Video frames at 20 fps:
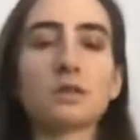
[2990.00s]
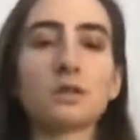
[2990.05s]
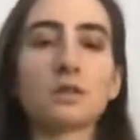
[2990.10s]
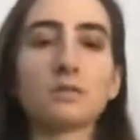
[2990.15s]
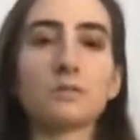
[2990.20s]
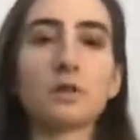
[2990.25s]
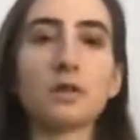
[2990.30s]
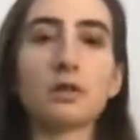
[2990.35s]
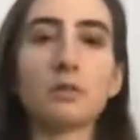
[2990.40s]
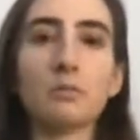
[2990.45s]

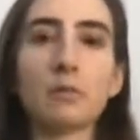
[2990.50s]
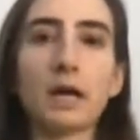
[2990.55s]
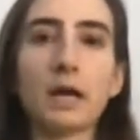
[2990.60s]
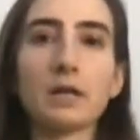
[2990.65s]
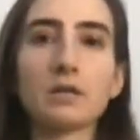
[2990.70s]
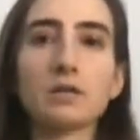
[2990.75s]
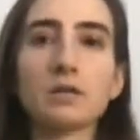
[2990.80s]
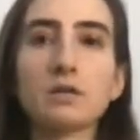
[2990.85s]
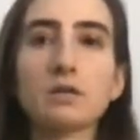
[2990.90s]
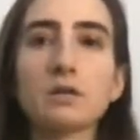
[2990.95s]
um, are
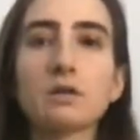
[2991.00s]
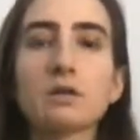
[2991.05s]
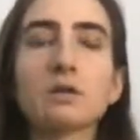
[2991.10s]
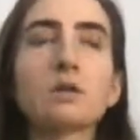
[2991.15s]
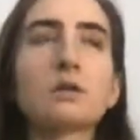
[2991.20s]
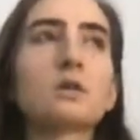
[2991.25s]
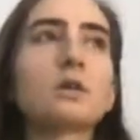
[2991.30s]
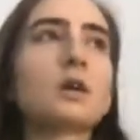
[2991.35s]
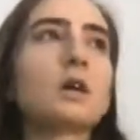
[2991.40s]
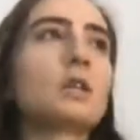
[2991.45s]
impacted.
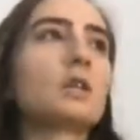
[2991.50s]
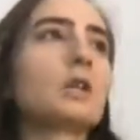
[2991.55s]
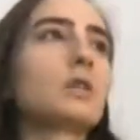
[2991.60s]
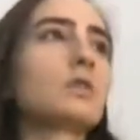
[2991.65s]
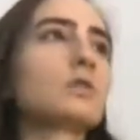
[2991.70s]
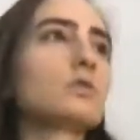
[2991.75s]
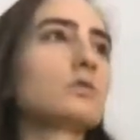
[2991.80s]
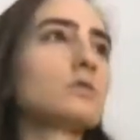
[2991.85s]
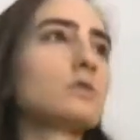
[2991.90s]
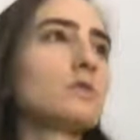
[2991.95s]
And
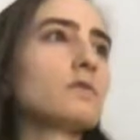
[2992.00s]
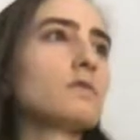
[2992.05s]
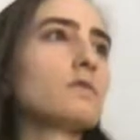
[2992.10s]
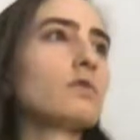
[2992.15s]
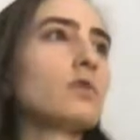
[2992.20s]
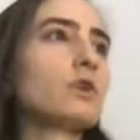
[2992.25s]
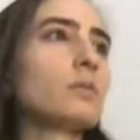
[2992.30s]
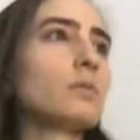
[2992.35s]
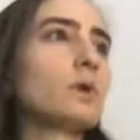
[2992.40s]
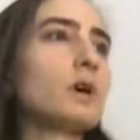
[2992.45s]
then there's a
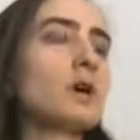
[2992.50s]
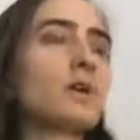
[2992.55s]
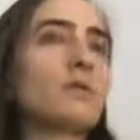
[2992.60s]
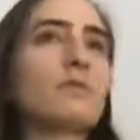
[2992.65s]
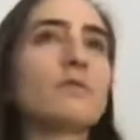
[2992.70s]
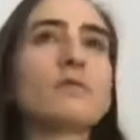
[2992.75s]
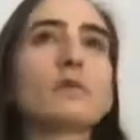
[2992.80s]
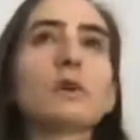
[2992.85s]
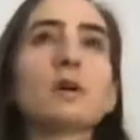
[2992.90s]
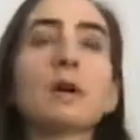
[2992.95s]
form
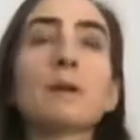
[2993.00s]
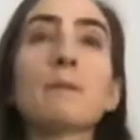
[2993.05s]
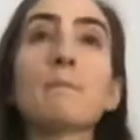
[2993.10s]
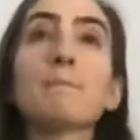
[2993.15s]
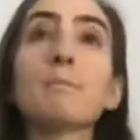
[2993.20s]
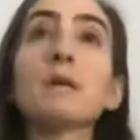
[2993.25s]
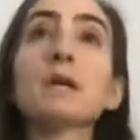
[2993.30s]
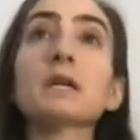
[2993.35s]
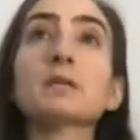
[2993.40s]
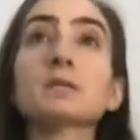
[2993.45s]
of
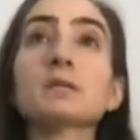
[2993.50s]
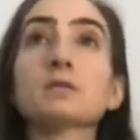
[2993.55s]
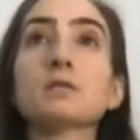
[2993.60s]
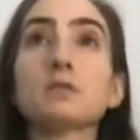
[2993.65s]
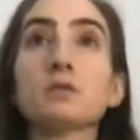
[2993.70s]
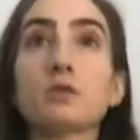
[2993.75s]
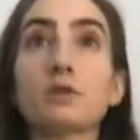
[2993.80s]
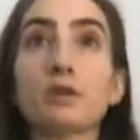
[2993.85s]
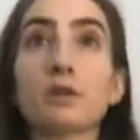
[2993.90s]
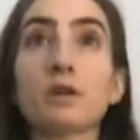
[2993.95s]

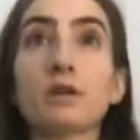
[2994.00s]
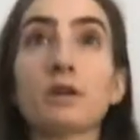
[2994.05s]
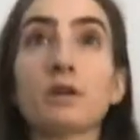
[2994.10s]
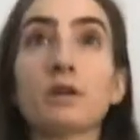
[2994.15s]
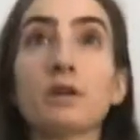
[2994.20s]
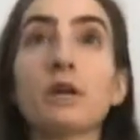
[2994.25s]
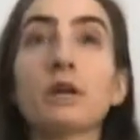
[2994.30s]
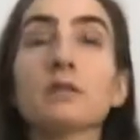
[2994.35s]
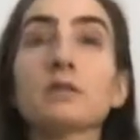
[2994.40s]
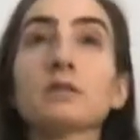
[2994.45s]
mixed urinary
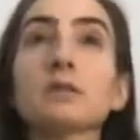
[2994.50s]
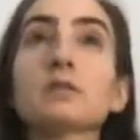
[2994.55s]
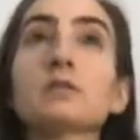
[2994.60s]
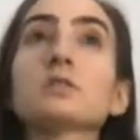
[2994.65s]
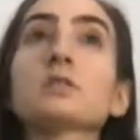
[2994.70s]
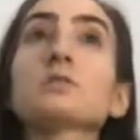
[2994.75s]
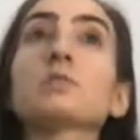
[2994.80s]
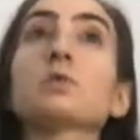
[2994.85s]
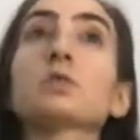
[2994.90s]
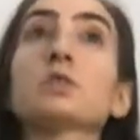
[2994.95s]

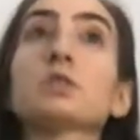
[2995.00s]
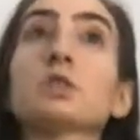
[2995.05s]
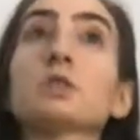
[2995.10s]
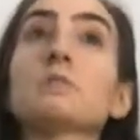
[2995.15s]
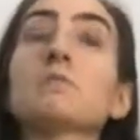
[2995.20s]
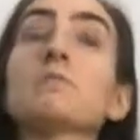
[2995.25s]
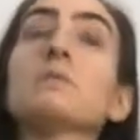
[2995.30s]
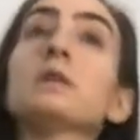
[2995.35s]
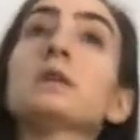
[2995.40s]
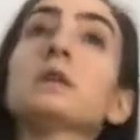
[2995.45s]
incontinence,
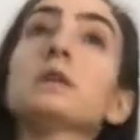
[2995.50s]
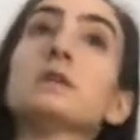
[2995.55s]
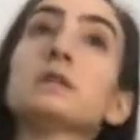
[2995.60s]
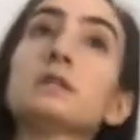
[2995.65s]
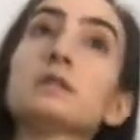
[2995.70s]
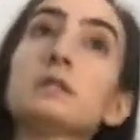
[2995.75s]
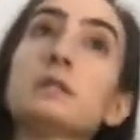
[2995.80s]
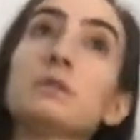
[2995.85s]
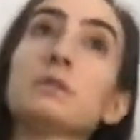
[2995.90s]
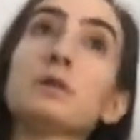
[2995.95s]
which
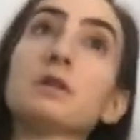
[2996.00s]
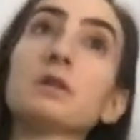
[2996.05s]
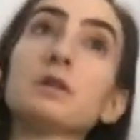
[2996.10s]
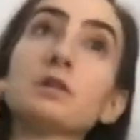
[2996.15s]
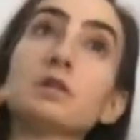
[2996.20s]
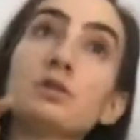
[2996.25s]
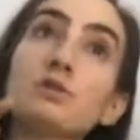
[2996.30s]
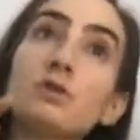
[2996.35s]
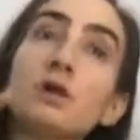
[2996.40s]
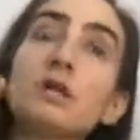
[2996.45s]
is
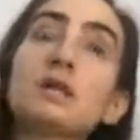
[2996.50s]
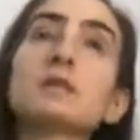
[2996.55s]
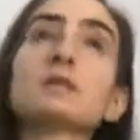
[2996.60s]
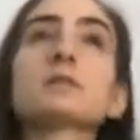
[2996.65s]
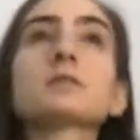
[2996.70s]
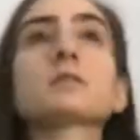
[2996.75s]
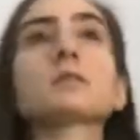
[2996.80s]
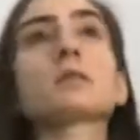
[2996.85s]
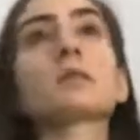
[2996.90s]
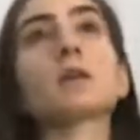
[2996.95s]
typically
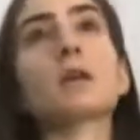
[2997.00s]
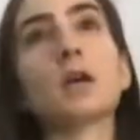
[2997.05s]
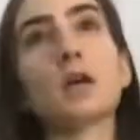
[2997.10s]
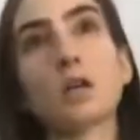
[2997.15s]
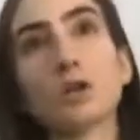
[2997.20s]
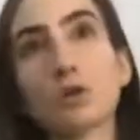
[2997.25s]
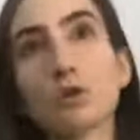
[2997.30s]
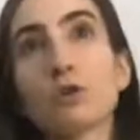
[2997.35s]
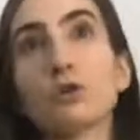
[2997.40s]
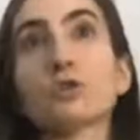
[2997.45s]
stress
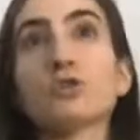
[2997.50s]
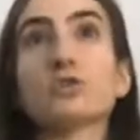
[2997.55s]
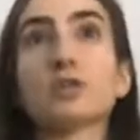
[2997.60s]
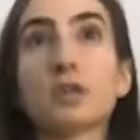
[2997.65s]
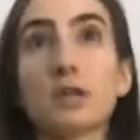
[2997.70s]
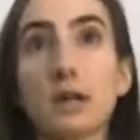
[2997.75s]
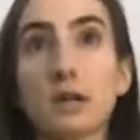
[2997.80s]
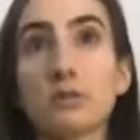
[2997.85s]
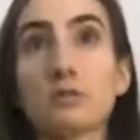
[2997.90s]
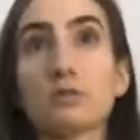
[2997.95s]
and urge
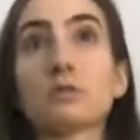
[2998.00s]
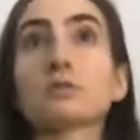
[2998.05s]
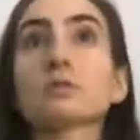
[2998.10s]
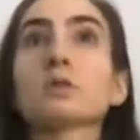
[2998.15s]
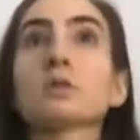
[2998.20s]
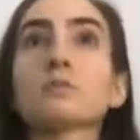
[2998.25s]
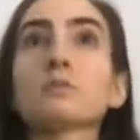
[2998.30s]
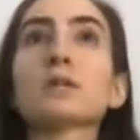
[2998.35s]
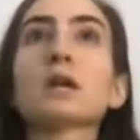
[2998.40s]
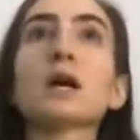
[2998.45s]
together.
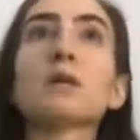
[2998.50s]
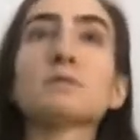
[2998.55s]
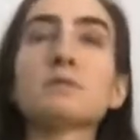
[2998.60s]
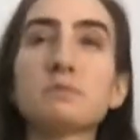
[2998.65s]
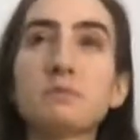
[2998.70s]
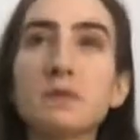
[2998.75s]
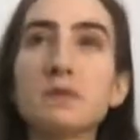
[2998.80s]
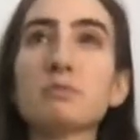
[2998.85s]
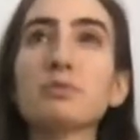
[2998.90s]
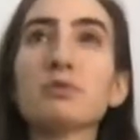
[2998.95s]

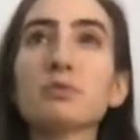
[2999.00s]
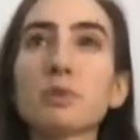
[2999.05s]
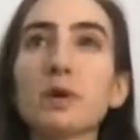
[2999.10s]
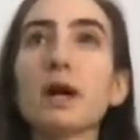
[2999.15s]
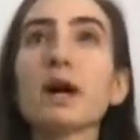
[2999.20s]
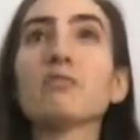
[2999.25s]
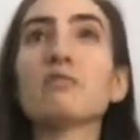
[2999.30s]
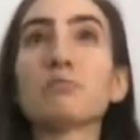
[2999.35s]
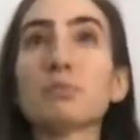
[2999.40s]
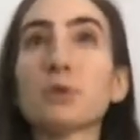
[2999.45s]
Sometimes people will
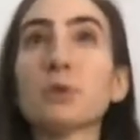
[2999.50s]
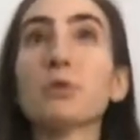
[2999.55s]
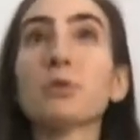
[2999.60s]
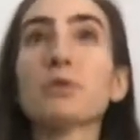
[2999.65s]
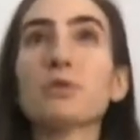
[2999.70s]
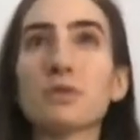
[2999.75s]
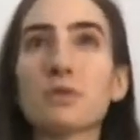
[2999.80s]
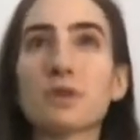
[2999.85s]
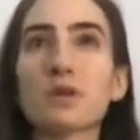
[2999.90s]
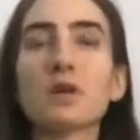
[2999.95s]
have
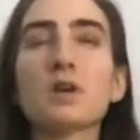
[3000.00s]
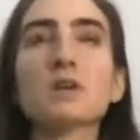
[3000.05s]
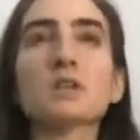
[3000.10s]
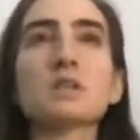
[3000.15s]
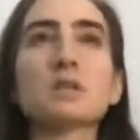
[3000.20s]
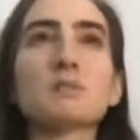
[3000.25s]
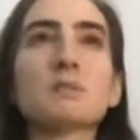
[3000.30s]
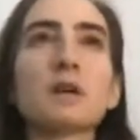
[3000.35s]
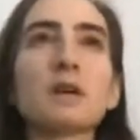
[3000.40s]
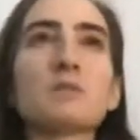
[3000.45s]
both.
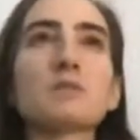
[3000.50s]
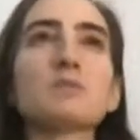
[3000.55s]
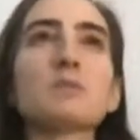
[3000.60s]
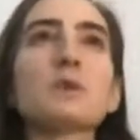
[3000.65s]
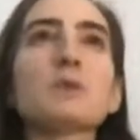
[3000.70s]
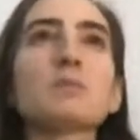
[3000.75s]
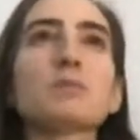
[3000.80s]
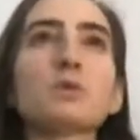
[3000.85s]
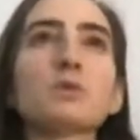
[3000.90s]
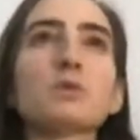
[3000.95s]
Sometimes
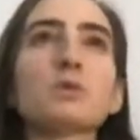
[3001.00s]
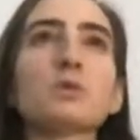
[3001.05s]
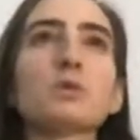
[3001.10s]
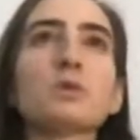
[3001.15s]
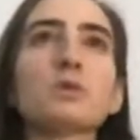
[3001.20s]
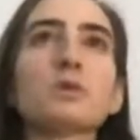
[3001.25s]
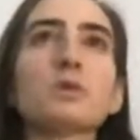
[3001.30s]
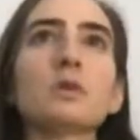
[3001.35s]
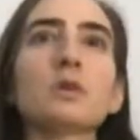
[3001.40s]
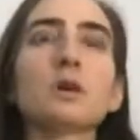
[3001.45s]
people
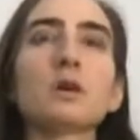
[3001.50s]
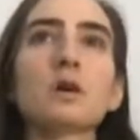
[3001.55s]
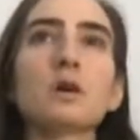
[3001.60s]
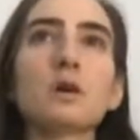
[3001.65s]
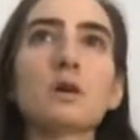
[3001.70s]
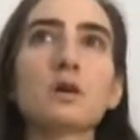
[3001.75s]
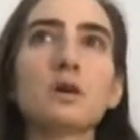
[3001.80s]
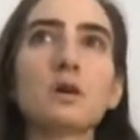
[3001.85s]
will